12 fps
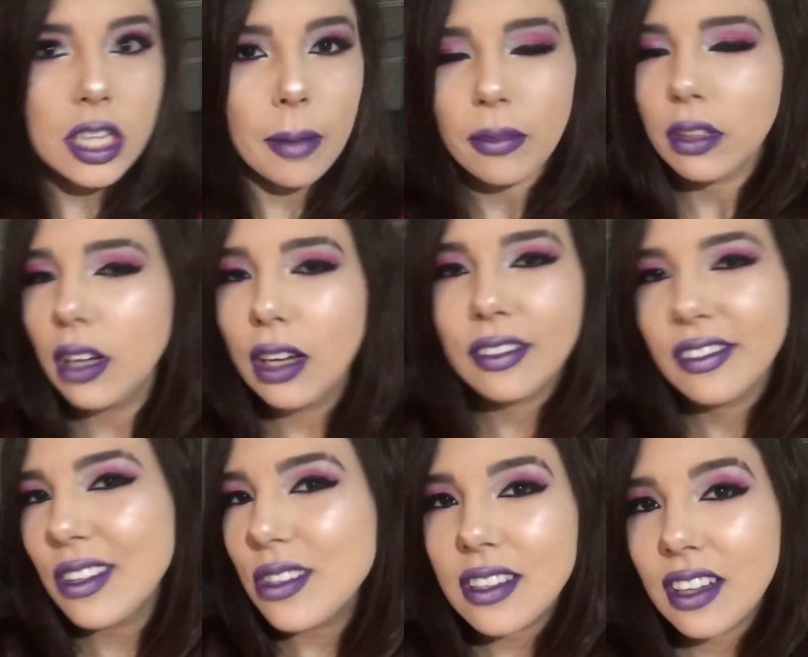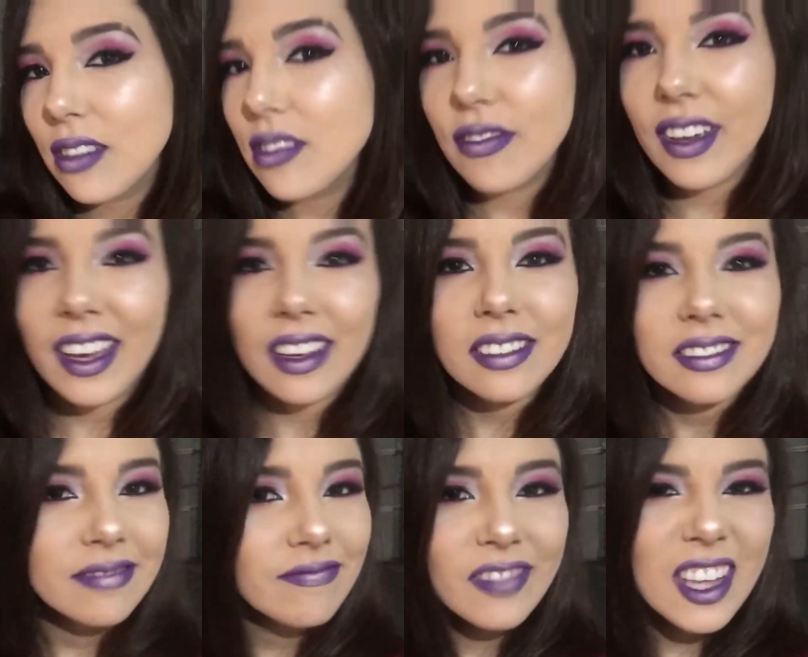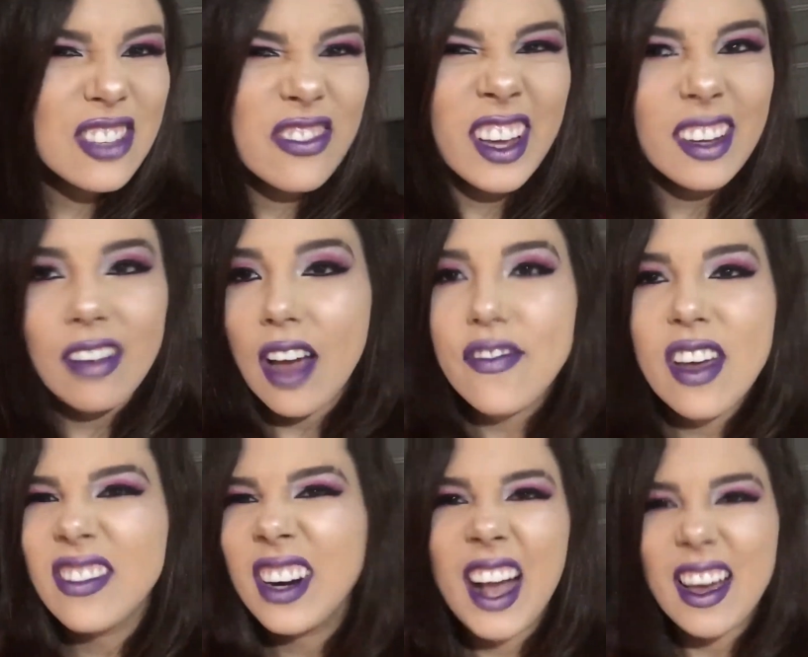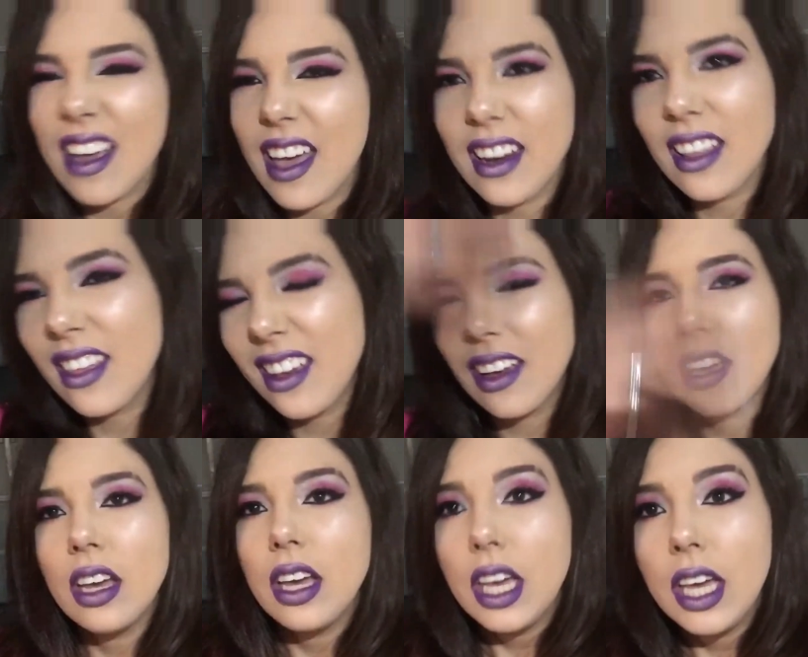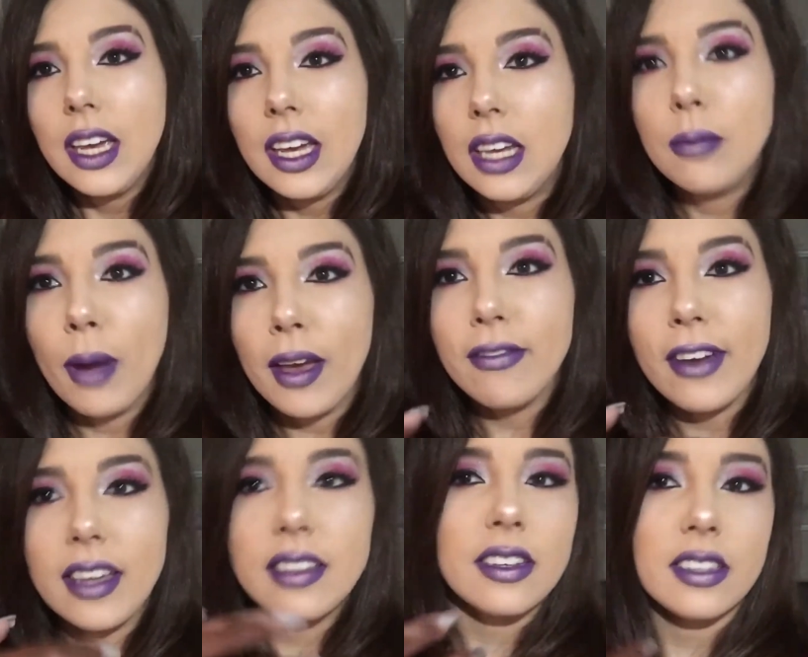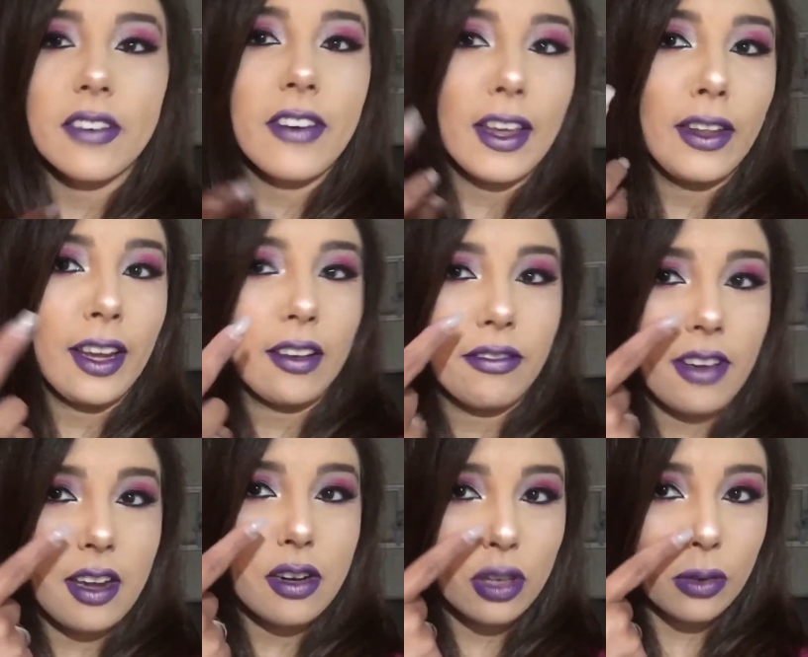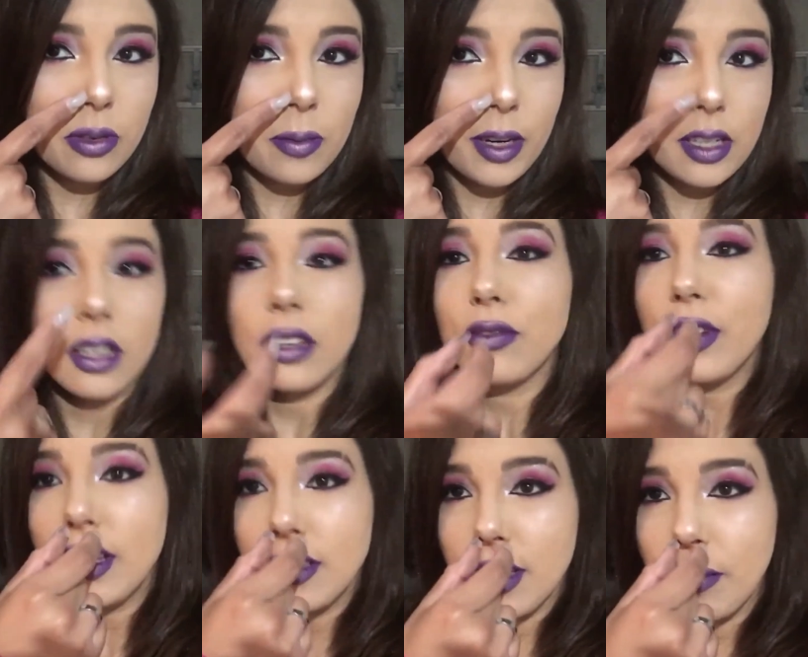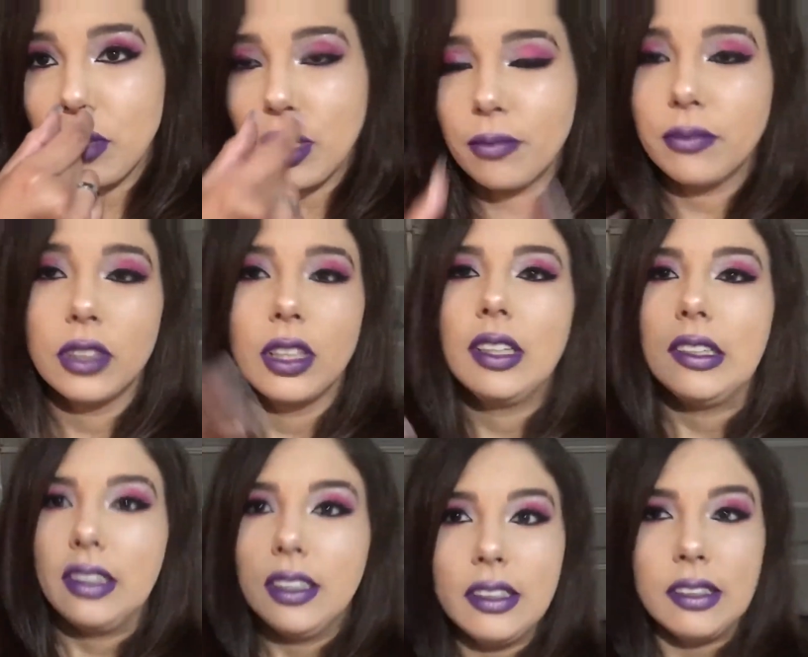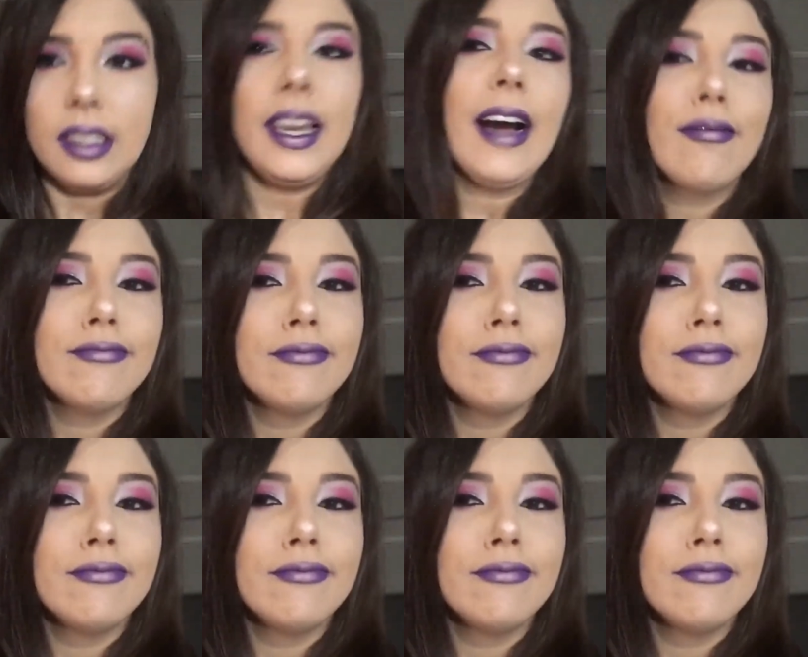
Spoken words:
your septum. No, it's fake. It's fake. I've never had anything in my face, because I've had like a fake nose piercing, a fake septum. Yeah.